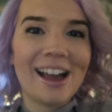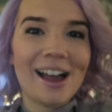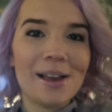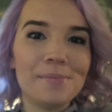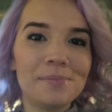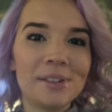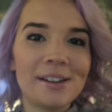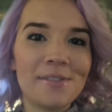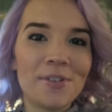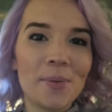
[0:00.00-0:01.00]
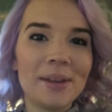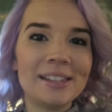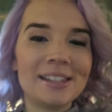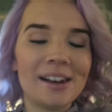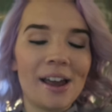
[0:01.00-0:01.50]
I'm gonna film
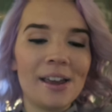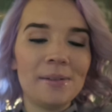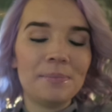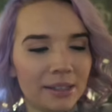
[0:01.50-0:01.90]
it tonight.